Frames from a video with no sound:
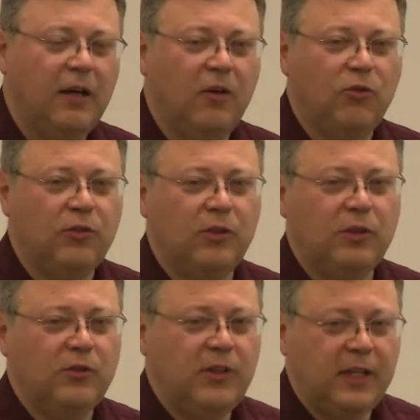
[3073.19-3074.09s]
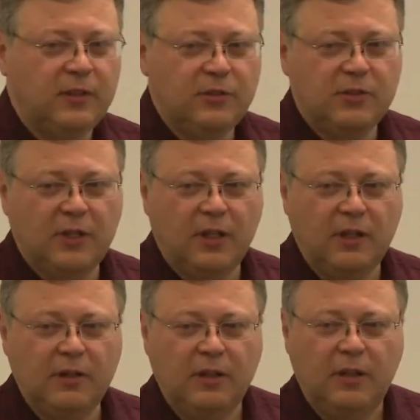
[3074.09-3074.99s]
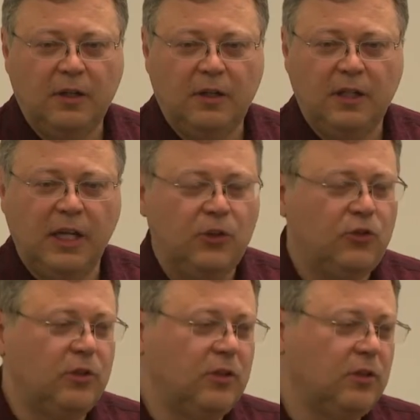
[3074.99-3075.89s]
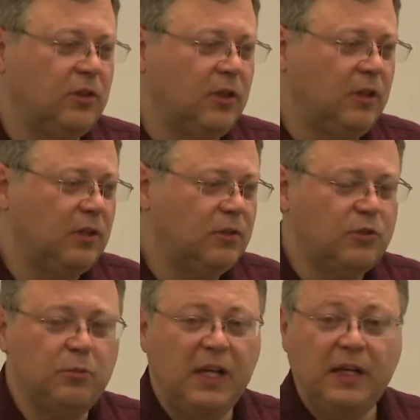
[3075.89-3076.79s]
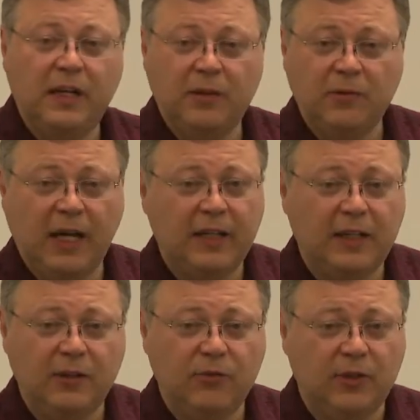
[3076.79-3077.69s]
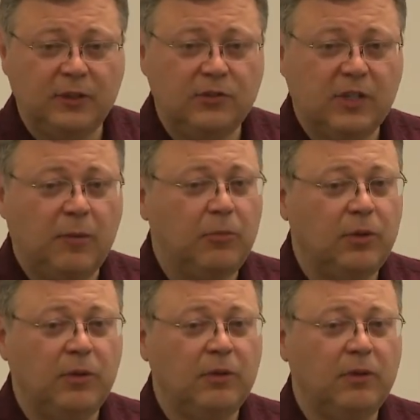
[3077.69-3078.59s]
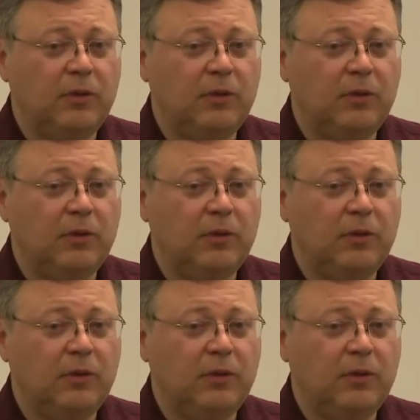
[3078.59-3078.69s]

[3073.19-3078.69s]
Of course, there is an ancient Sumerian writing, for example,